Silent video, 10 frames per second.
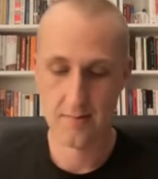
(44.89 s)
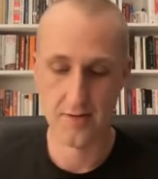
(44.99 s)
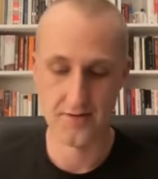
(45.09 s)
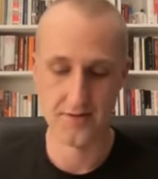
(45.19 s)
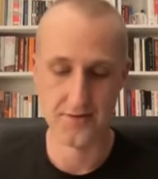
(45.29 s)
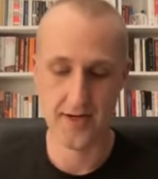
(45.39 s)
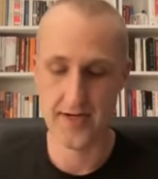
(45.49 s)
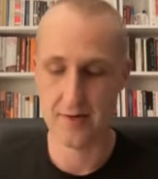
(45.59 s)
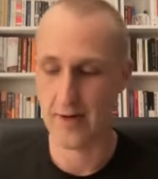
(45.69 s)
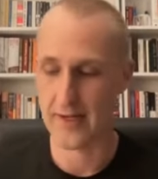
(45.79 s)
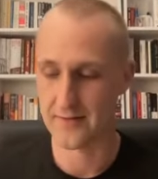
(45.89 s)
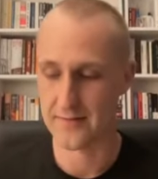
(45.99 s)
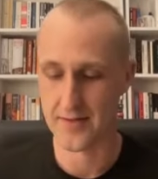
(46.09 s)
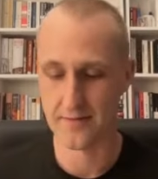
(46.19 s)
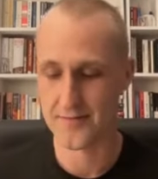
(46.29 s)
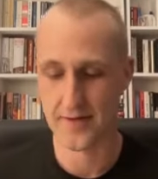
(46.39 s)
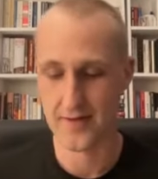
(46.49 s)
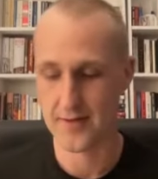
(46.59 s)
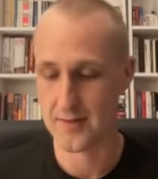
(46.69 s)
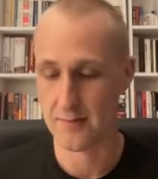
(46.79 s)
personal training, weightlifting, strength and
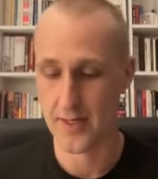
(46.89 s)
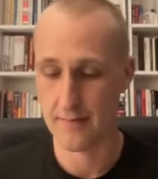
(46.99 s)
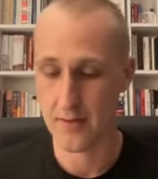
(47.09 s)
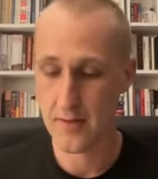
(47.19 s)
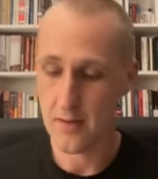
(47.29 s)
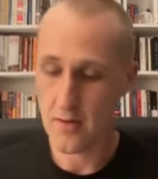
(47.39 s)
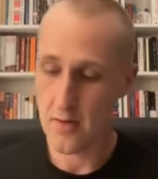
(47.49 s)
conditioning, whatever.